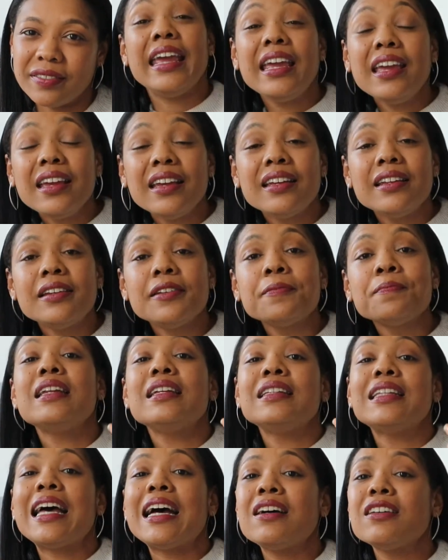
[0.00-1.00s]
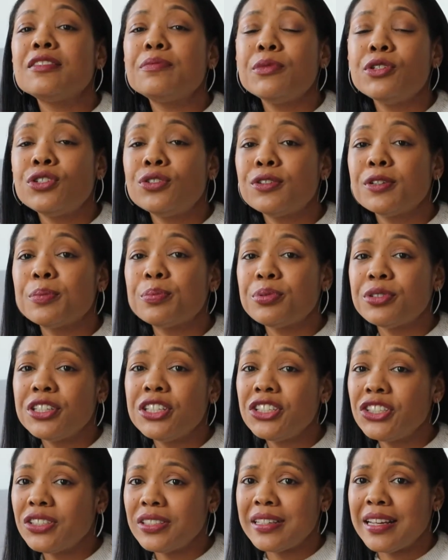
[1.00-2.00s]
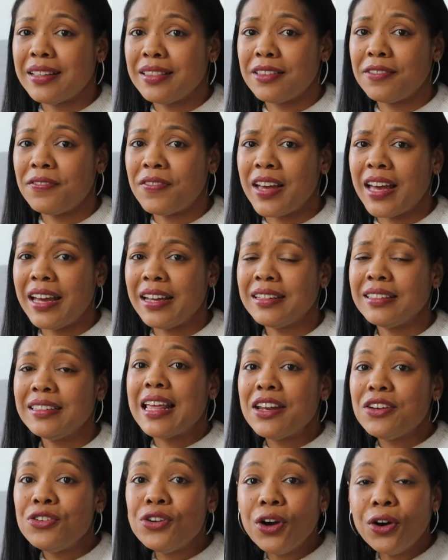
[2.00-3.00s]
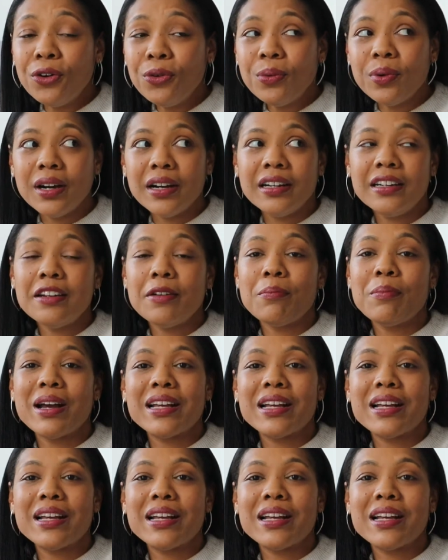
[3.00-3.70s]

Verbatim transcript: And it allows me to appreciate the fact that no one,